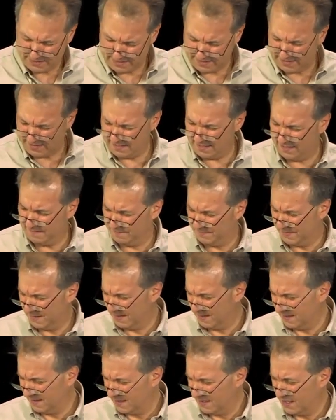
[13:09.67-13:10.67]
what's his name?
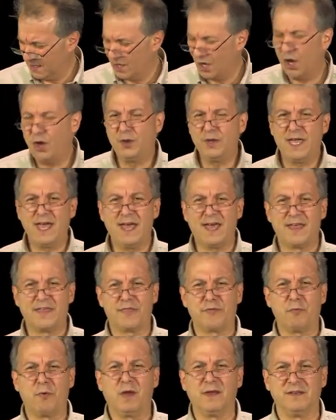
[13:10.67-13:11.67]
Oh yeah,
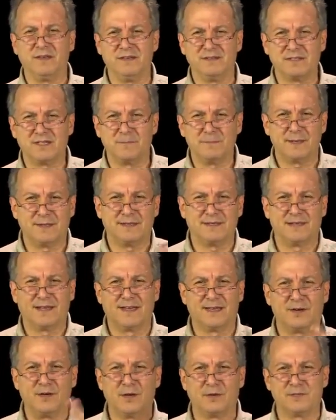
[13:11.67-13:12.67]
Thrun, something,
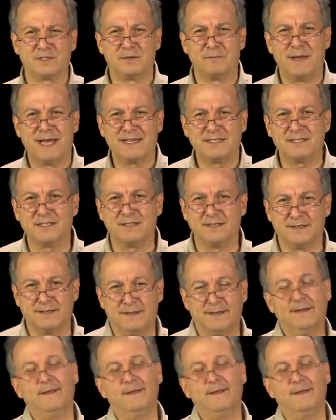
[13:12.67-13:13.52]
I don't know, Sebastian.